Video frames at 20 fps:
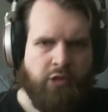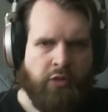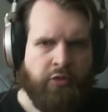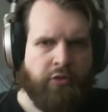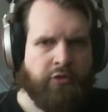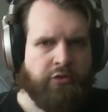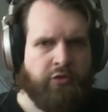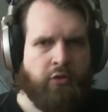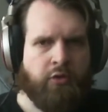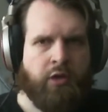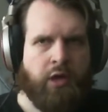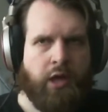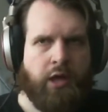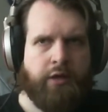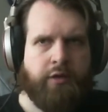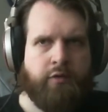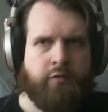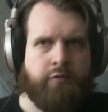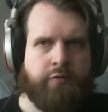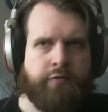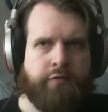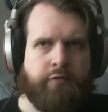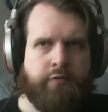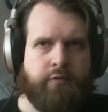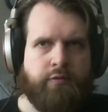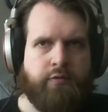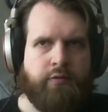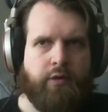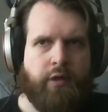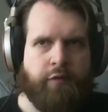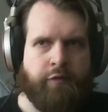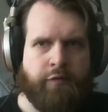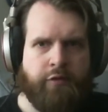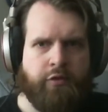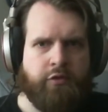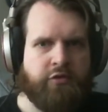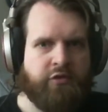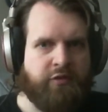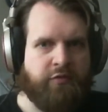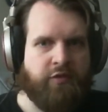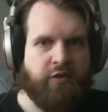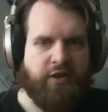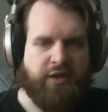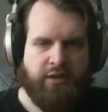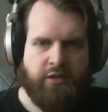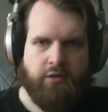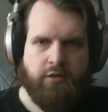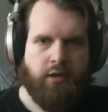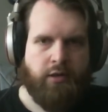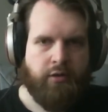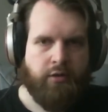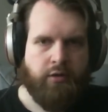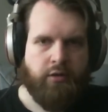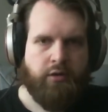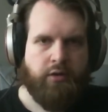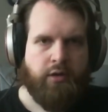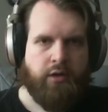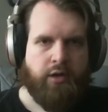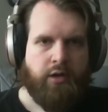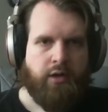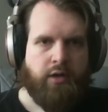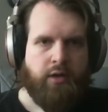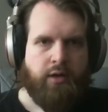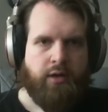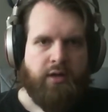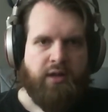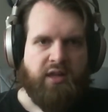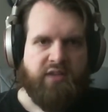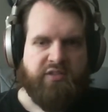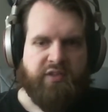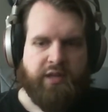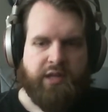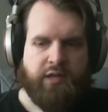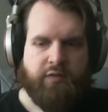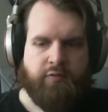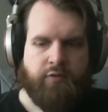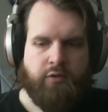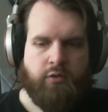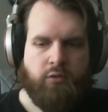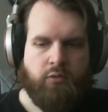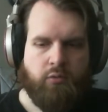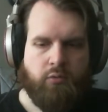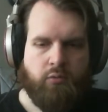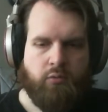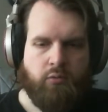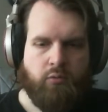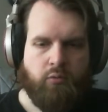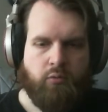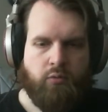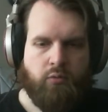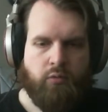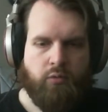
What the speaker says: this all kind of, it feels very cluttered. It's like if you